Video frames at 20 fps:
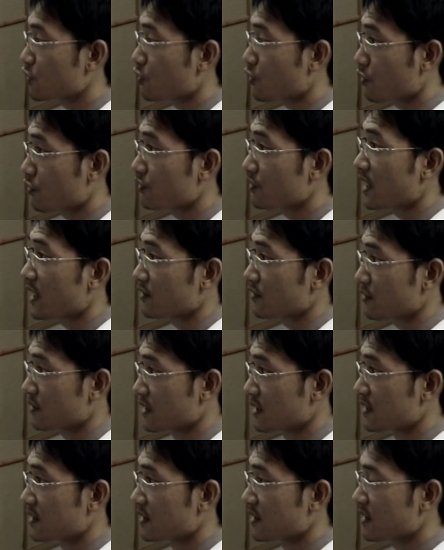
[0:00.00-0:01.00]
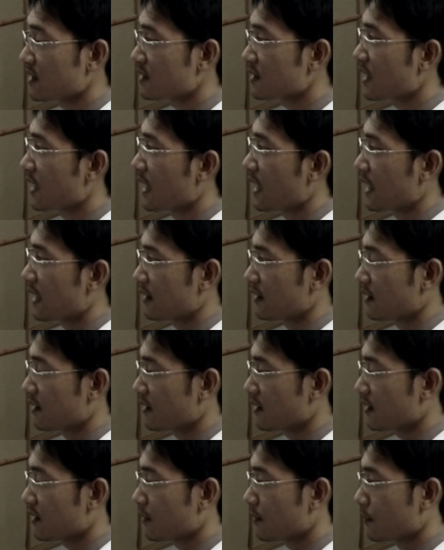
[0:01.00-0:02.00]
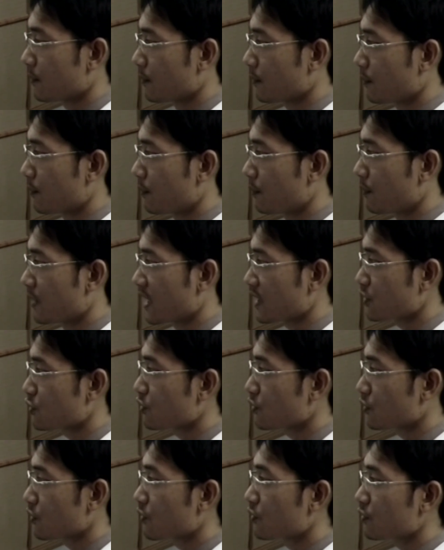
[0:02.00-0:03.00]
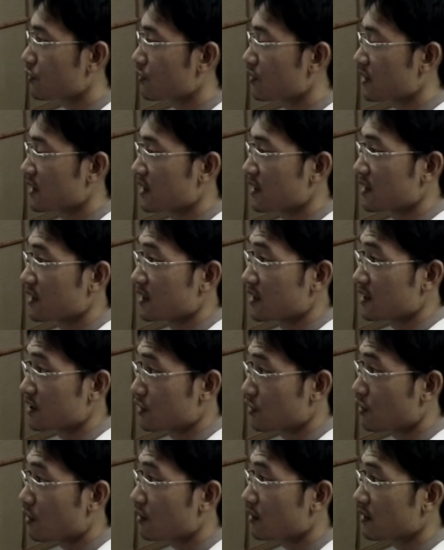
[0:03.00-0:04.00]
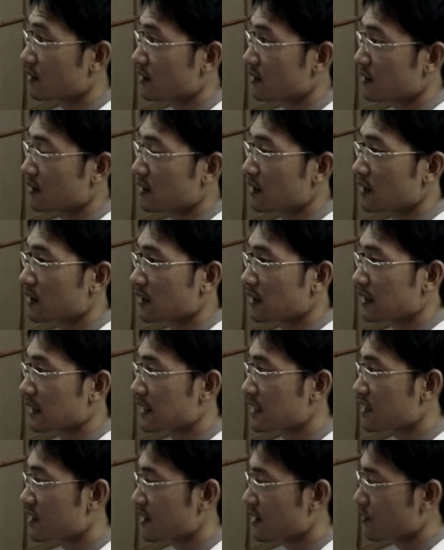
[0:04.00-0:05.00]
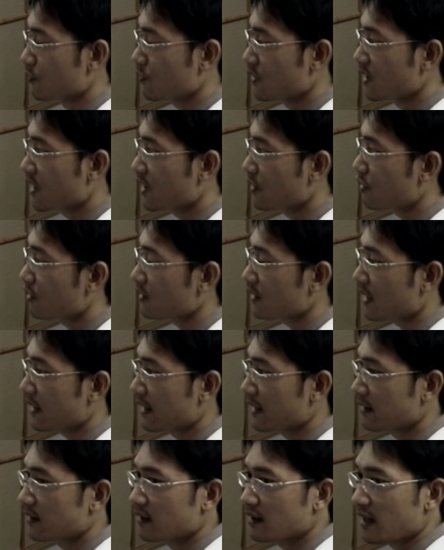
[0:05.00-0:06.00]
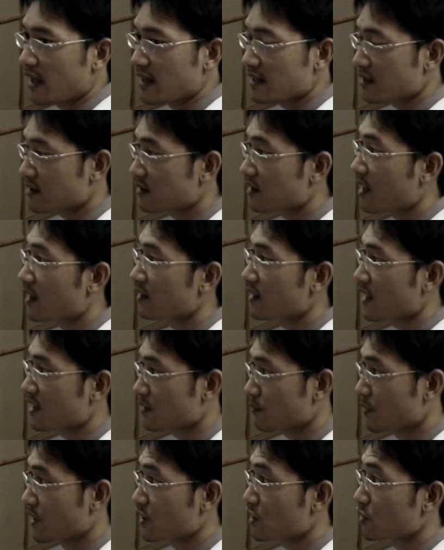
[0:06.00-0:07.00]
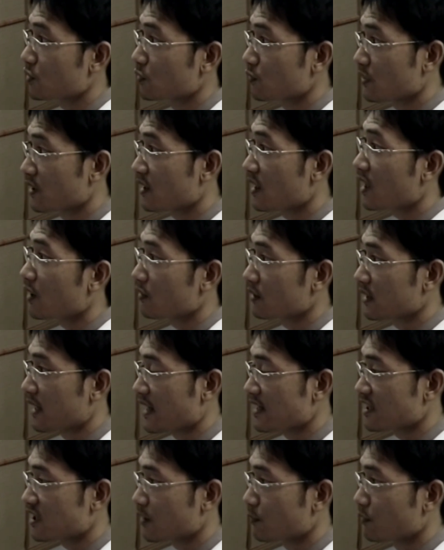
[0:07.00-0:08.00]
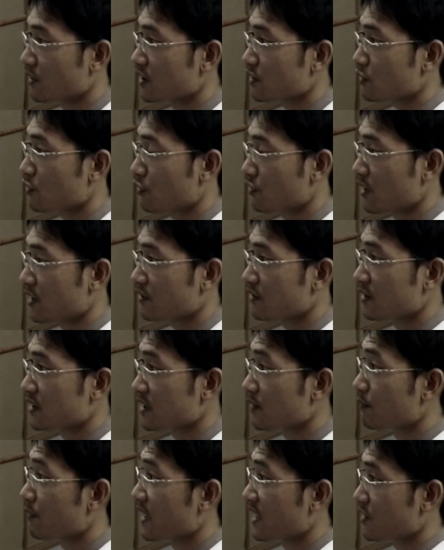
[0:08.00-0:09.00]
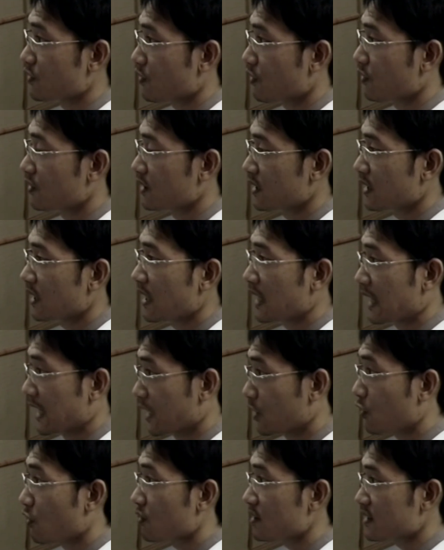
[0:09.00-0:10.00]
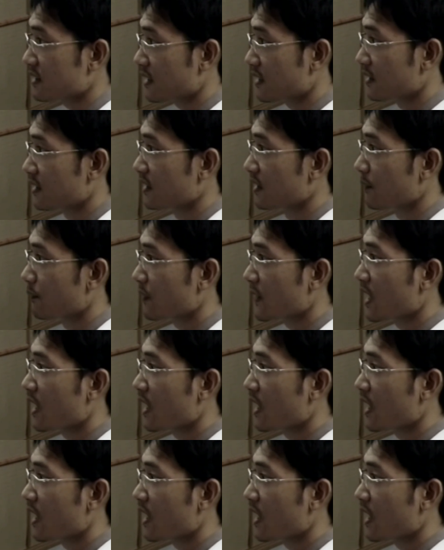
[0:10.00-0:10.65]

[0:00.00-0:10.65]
coronary artery disease, the blood sugar control is not we are not targeting as tight as patients without the established coronary artery disease based on the CORD study.